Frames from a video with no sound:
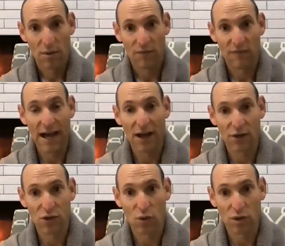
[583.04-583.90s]

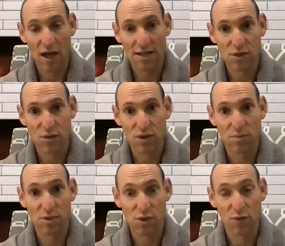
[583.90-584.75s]
file your lawsuit to
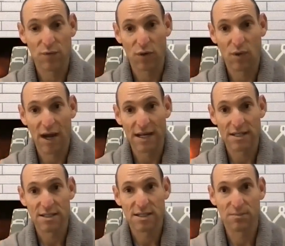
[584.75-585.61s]
preserve your right
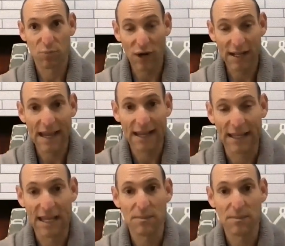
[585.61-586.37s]
to bring that claim,